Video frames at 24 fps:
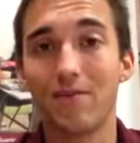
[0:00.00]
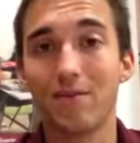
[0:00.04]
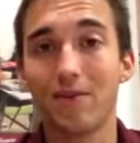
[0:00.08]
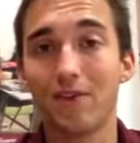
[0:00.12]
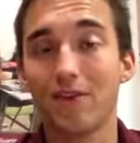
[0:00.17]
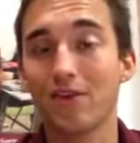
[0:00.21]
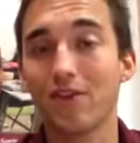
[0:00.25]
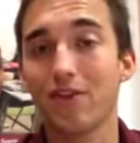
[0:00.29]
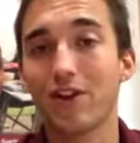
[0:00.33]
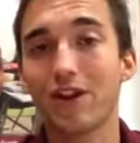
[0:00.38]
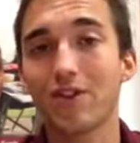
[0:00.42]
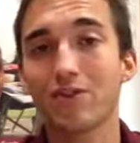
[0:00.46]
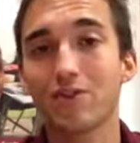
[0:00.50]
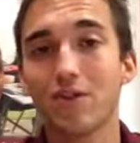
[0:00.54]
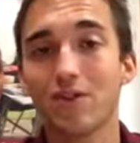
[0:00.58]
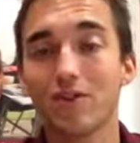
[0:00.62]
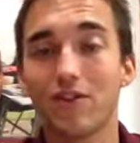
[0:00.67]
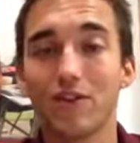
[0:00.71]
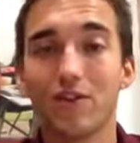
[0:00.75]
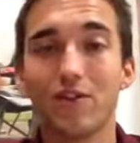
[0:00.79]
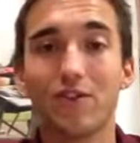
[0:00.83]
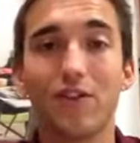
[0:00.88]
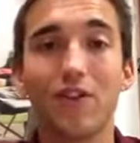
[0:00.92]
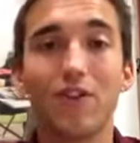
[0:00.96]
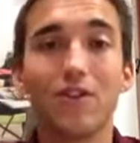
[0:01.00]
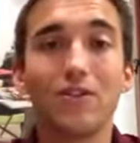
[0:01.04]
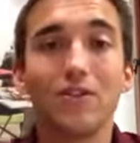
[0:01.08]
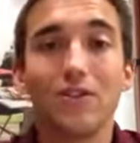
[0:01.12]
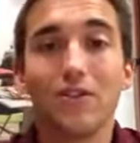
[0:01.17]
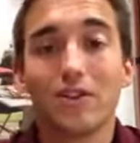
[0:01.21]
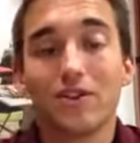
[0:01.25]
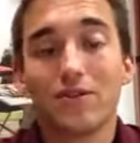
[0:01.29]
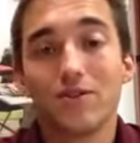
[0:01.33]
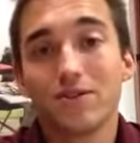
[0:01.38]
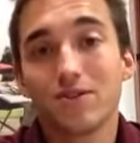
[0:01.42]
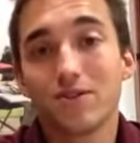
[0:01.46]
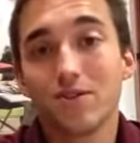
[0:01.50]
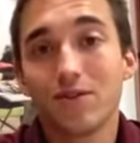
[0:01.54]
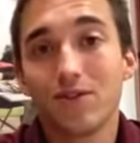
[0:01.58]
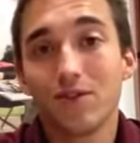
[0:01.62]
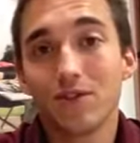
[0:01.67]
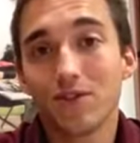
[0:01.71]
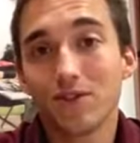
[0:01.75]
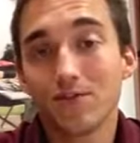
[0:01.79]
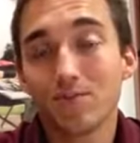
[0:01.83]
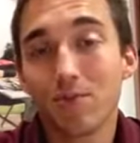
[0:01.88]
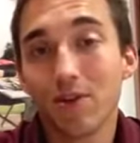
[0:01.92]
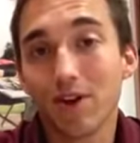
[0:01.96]
if you're not doing it for the fall, you can always do it for
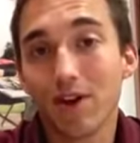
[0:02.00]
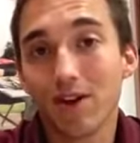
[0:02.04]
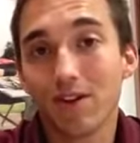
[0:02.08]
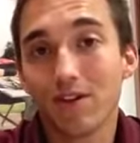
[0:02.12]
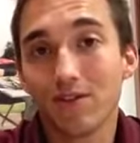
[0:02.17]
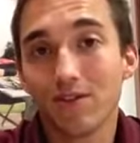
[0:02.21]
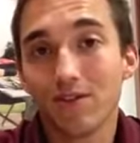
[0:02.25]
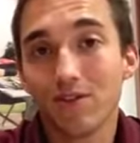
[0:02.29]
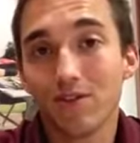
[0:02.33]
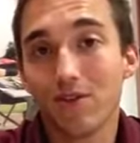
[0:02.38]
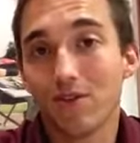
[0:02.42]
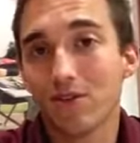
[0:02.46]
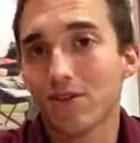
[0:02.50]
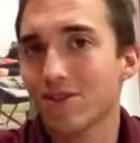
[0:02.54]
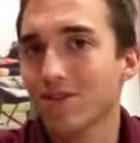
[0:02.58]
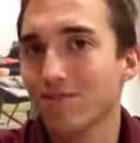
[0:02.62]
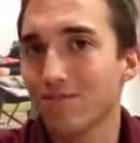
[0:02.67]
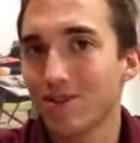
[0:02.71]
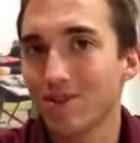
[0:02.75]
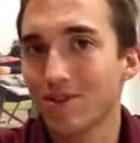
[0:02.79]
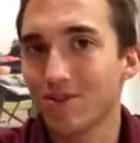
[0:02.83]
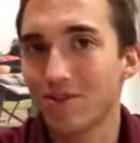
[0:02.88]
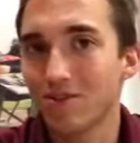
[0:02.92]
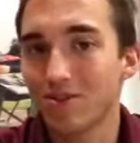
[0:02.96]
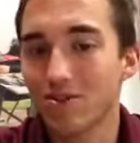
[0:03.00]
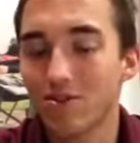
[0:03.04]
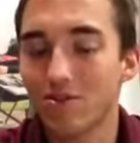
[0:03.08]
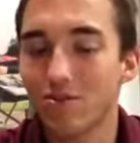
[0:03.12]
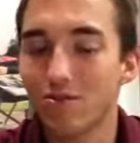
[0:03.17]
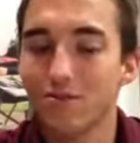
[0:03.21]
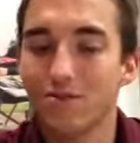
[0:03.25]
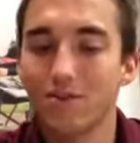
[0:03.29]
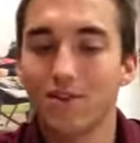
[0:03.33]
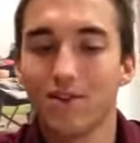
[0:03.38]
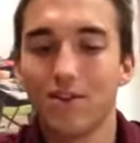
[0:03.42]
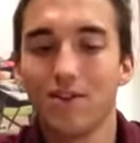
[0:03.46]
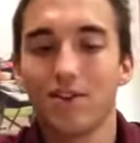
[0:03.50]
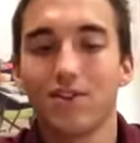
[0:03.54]
the spring too, or semester 2.